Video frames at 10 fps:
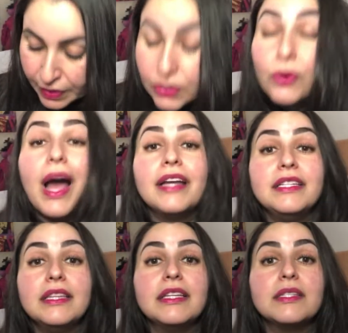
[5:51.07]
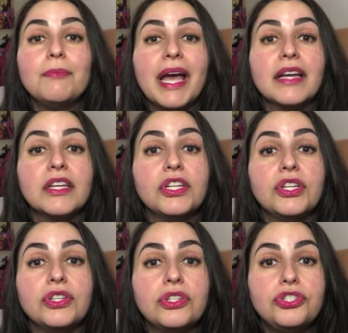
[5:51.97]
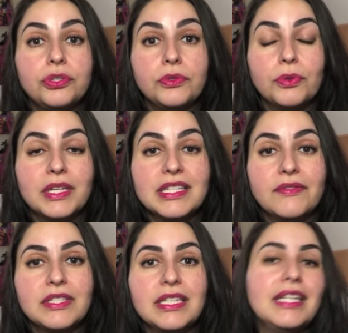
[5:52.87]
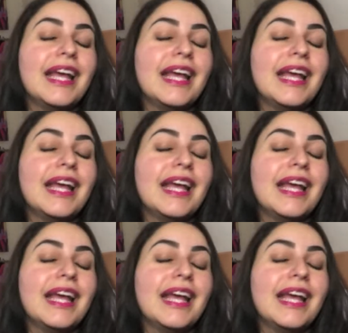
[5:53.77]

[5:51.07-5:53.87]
So I did this back in June 2017.